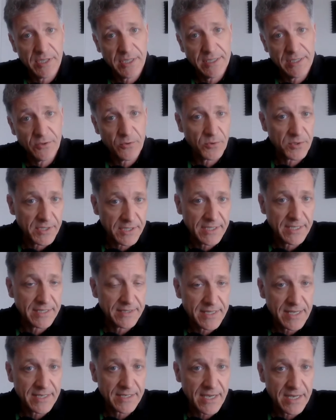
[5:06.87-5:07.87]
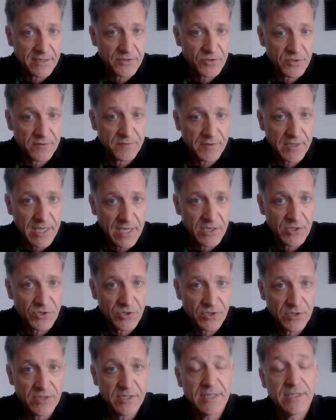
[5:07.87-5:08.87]
in in order to get that kind of
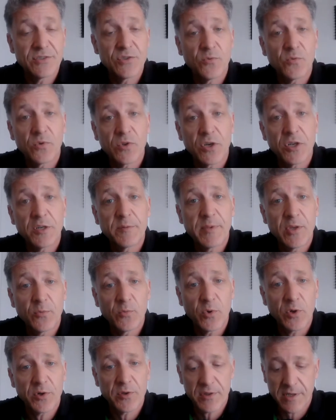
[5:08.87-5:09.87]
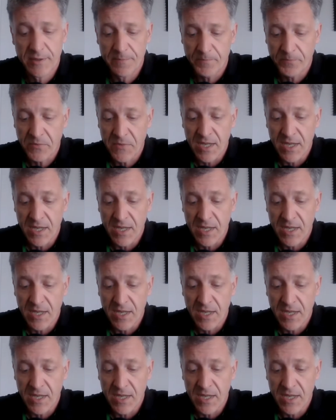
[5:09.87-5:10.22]
certification is it going to be worth it